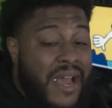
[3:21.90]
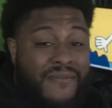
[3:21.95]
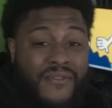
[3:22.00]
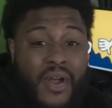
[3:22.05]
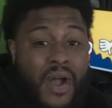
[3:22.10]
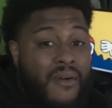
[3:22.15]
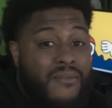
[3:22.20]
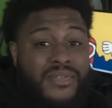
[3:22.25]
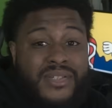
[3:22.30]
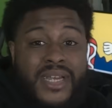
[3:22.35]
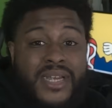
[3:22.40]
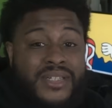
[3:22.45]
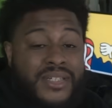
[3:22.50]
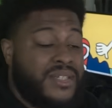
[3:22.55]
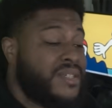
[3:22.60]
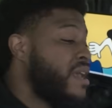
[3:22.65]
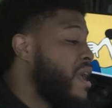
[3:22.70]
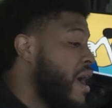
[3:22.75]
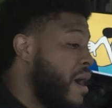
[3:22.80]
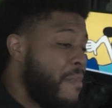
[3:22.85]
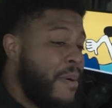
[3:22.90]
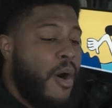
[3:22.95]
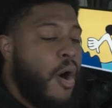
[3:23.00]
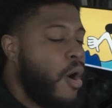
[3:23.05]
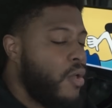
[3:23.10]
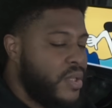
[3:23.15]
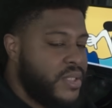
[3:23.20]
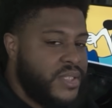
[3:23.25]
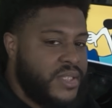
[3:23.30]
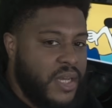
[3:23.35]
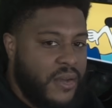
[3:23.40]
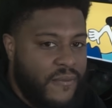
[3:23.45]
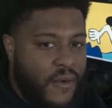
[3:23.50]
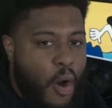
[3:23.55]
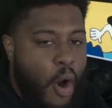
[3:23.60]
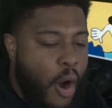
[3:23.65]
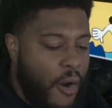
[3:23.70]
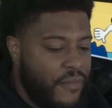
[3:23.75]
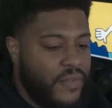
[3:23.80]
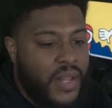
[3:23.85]
have conversations about all this stuff
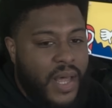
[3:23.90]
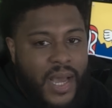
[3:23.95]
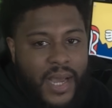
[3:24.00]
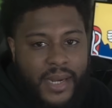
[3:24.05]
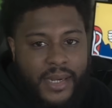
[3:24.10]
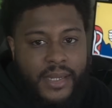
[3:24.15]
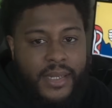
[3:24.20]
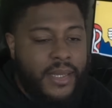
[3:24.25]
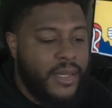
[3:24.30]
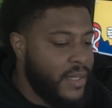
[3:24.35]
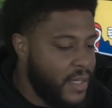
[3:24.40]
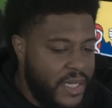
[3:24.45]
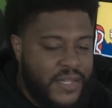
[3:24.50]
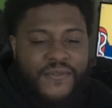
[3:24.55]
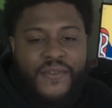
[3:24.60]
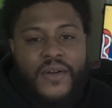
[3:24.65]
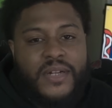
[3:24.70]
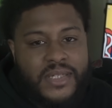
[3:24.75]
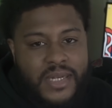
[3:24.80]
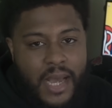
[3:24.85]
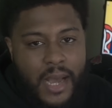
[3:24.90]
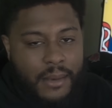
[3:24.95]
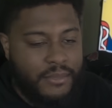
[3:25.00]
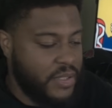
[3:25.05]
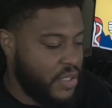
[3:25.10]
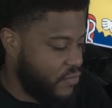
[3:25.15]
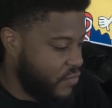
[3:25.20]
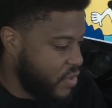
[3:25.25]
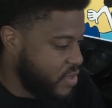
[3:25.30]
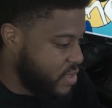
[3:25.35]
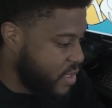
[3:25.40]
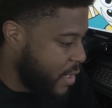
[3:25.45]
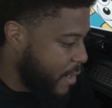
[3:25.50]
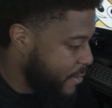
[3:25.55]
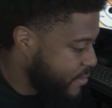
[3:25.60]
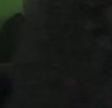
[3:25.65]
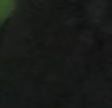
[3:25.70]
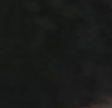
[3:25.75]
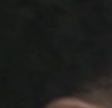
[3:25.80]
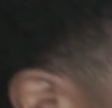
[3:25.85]
offline. It's fun times. It's fun
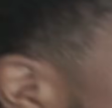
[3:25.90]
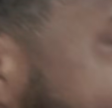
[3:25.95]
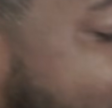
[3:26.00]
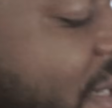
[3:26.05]
times. All